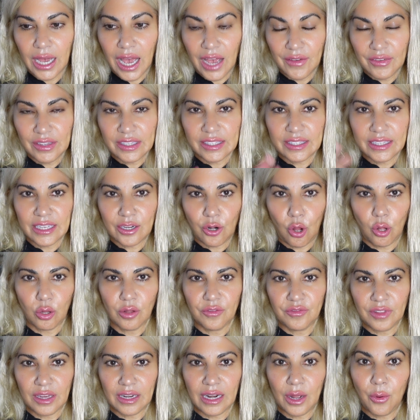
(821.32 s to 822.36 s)
having said all
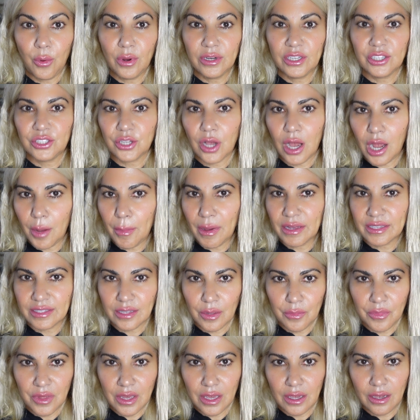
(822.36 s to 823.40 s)
of that, I want to talk about
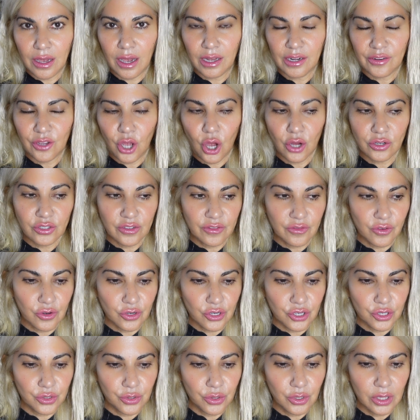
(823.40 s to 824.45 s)
something kind of
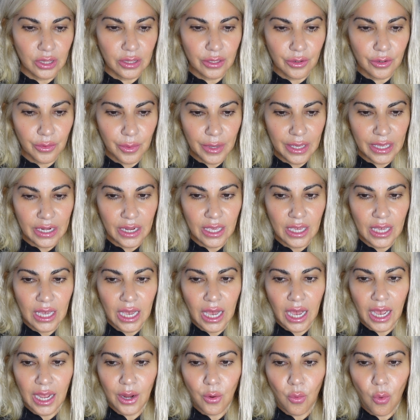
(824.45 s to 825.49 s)
controversial a little bit.
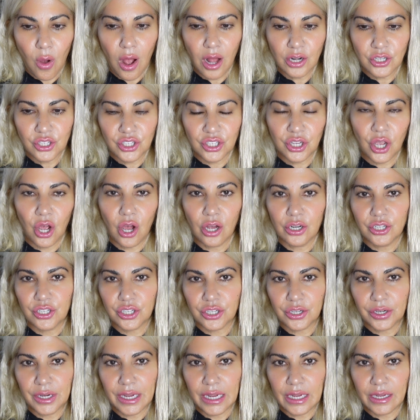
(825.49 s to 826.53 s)
I watched
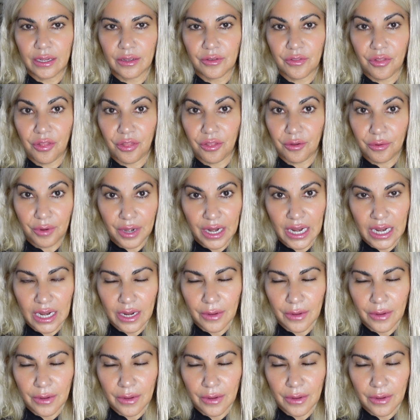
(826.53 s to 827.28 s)
Conjuring 3